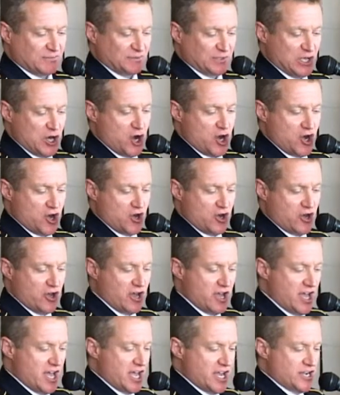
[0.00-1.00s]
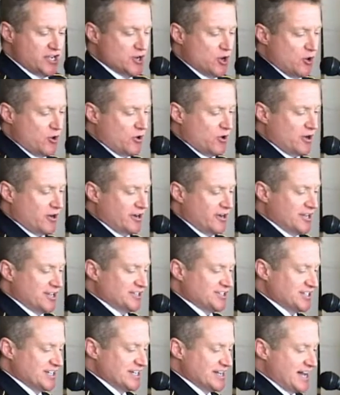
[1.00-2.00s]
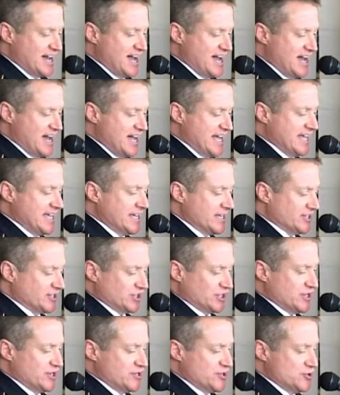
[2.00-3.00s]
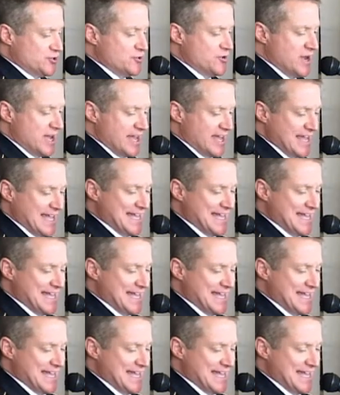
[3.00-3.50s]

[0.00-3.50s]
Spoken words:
of law, nor deny to